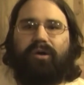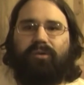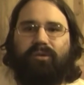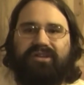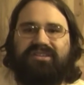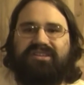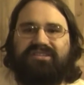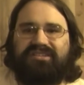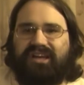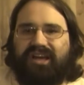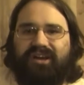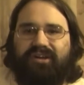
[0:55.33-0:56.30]
what the
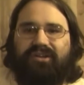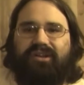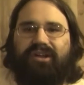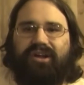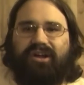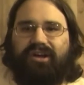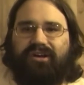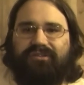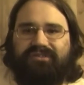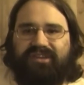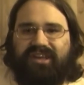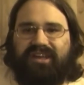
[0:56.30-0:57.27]
title
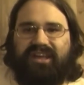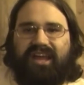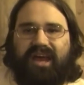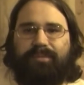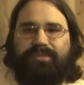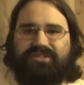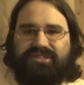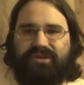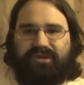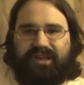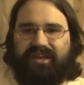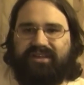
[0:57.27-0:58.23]
of the
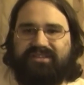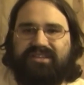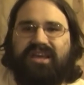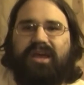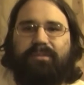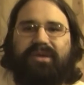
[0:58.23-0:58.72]
episode is,